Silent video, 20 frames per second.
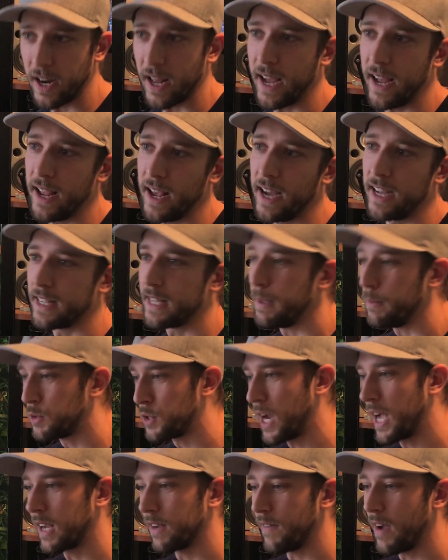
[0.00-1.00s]
I keep
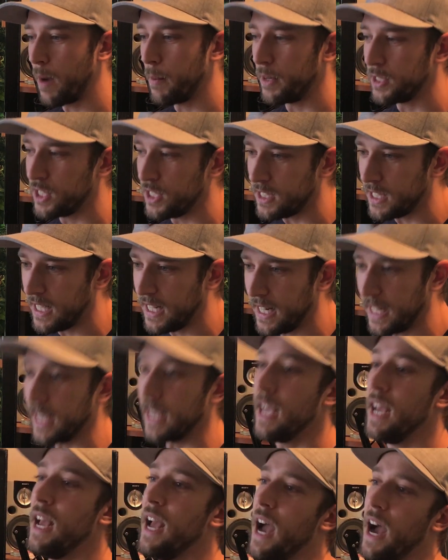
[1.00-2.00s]
track of how much he's eating,
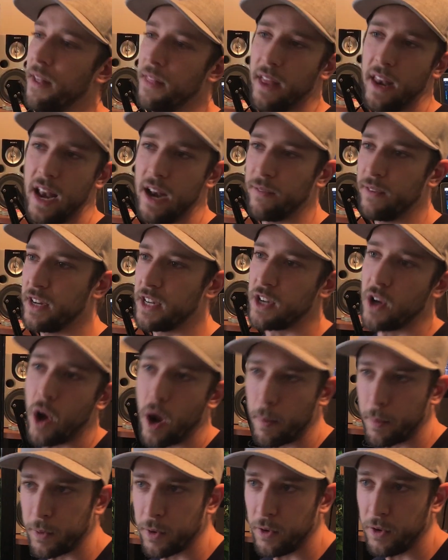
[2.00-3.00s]
and then every
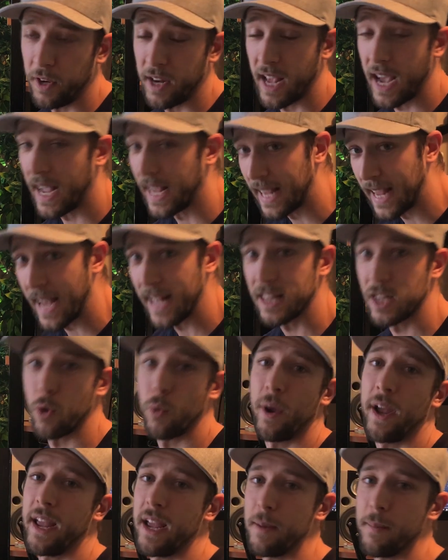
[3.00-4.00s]
opportunity I get to
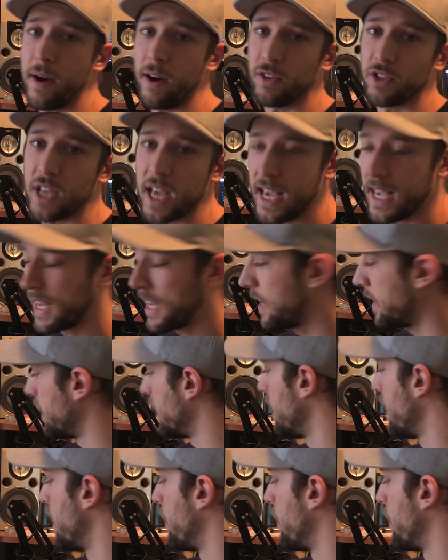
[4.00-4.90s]
weigh him, I'll take it,